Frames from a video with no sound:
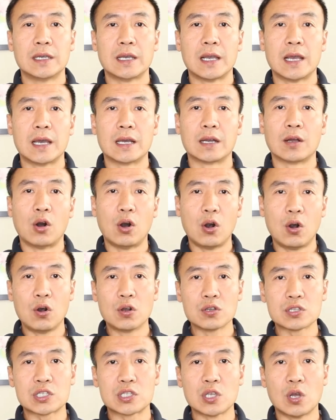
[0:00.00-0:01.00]
and
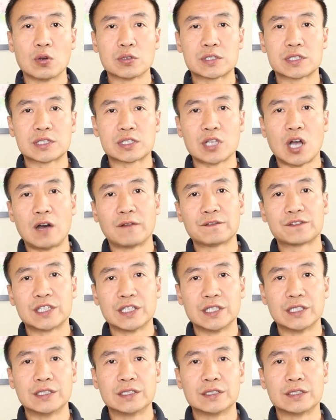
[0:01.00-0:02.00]
also
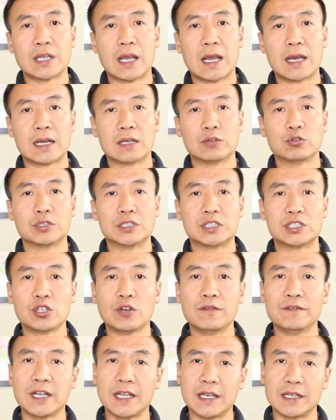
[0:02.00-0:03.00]
soften and
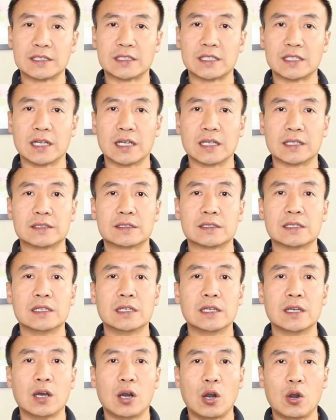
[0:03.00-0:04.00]
rejuvenate the
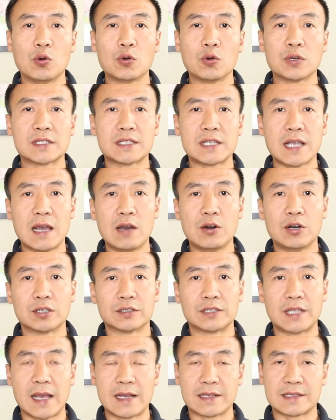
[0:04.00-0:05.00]
old
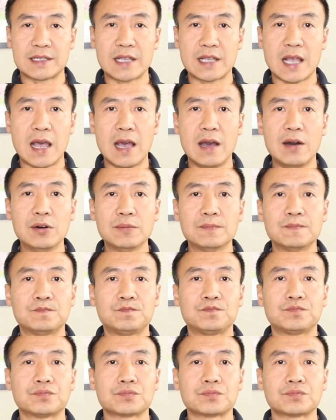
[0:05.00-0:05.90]
cell or dead cell.